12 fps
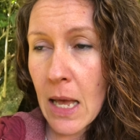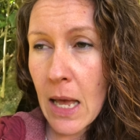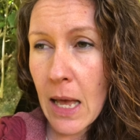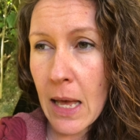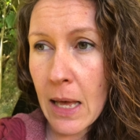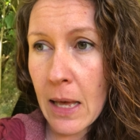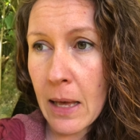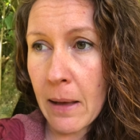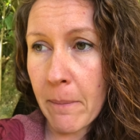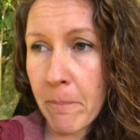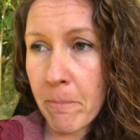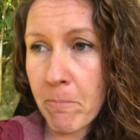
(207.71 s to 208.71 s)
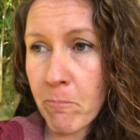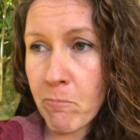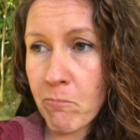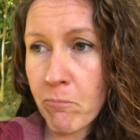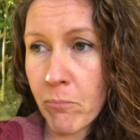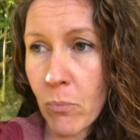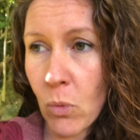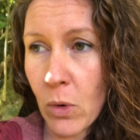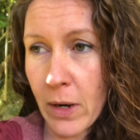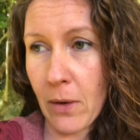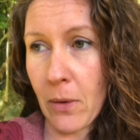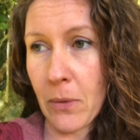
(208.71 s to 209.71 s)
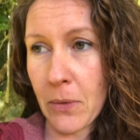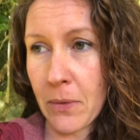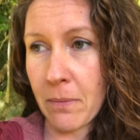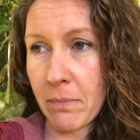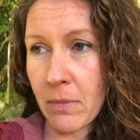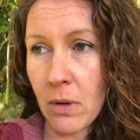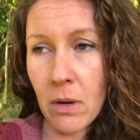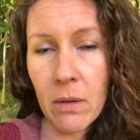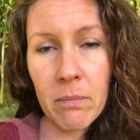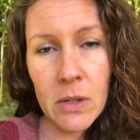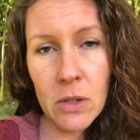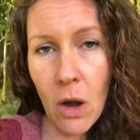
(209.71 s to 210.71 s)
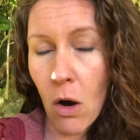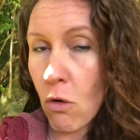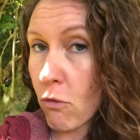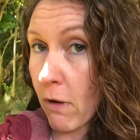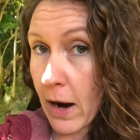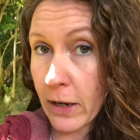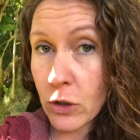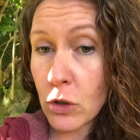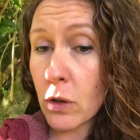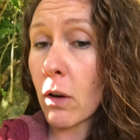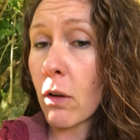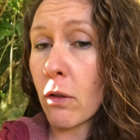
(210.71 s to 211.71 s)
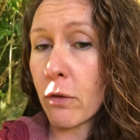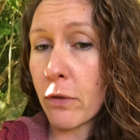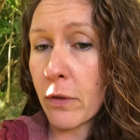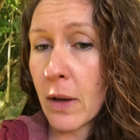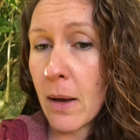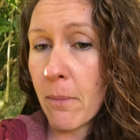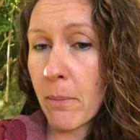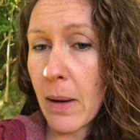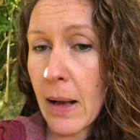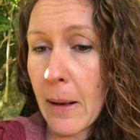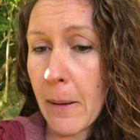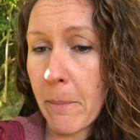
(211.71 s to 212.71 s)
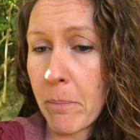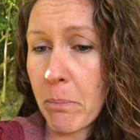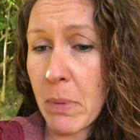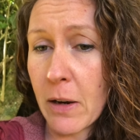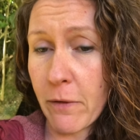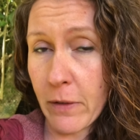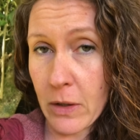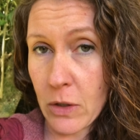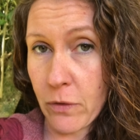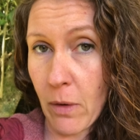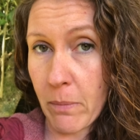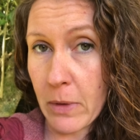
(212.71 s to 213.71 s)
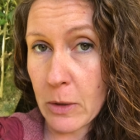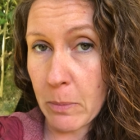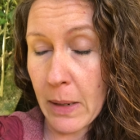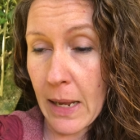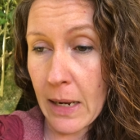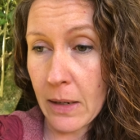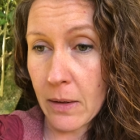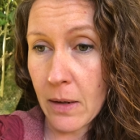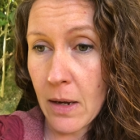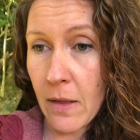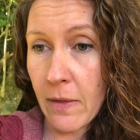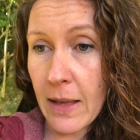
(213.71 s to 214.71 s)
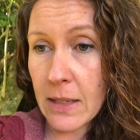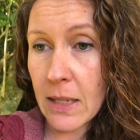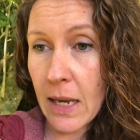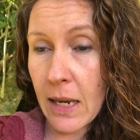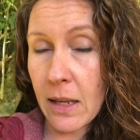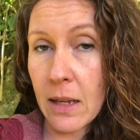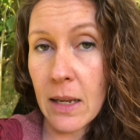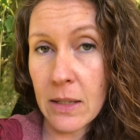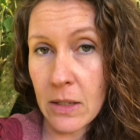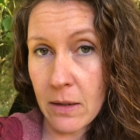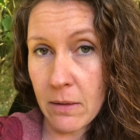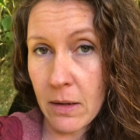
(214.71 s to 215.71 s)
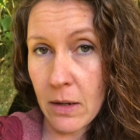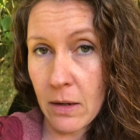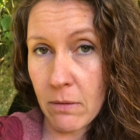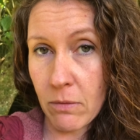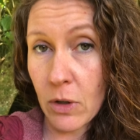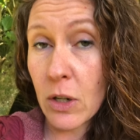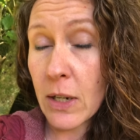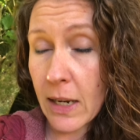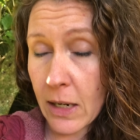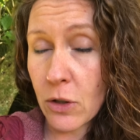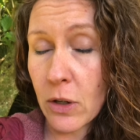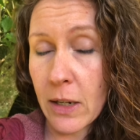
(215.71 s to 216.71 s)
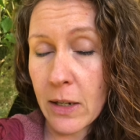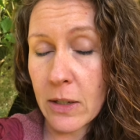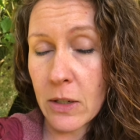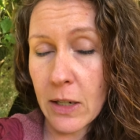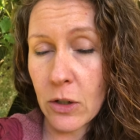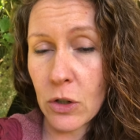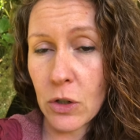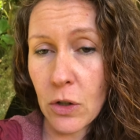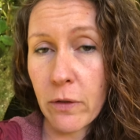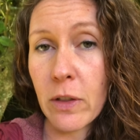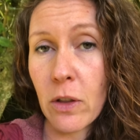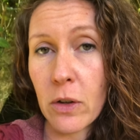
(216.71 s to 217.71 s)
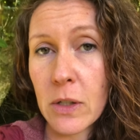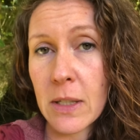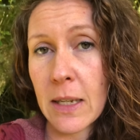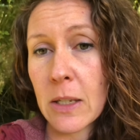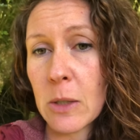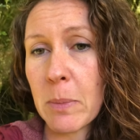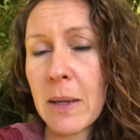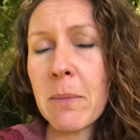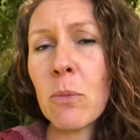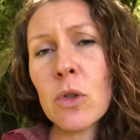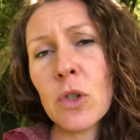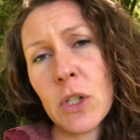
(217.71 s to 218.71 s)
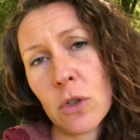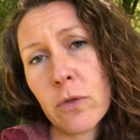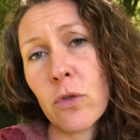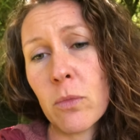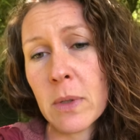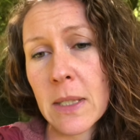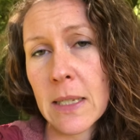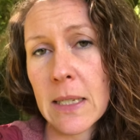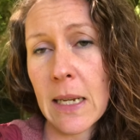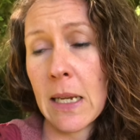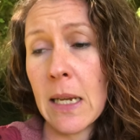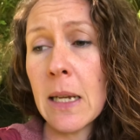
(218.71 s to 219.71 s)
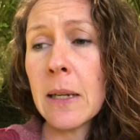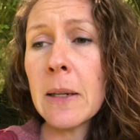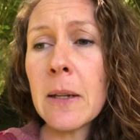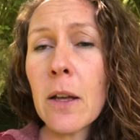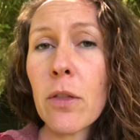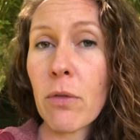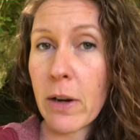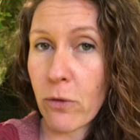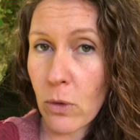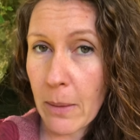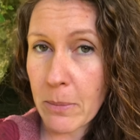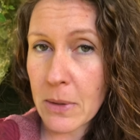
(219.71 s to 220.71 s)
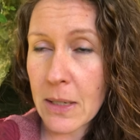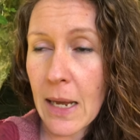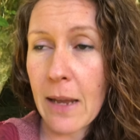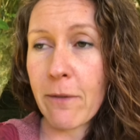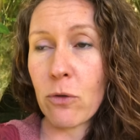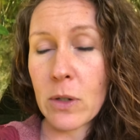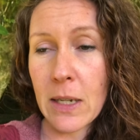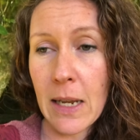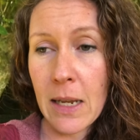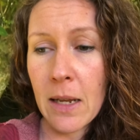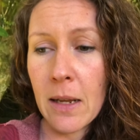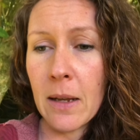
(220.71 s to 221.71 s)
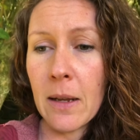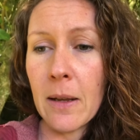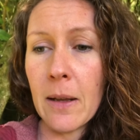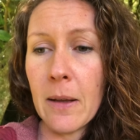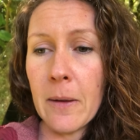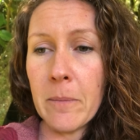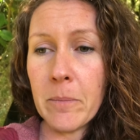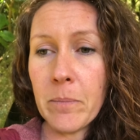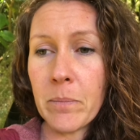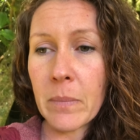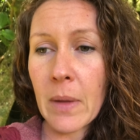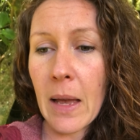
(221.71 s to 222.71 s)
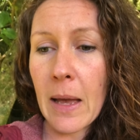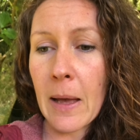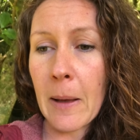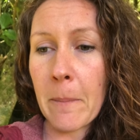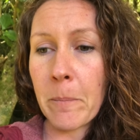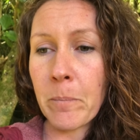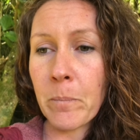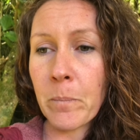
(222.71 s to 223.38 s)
What else? There's a whole range of benefits from this plant. That's taking it you could take it internally as a tincture too for those things, but more gentle form is the tea. 3 to 4 cups a day for tea. I'll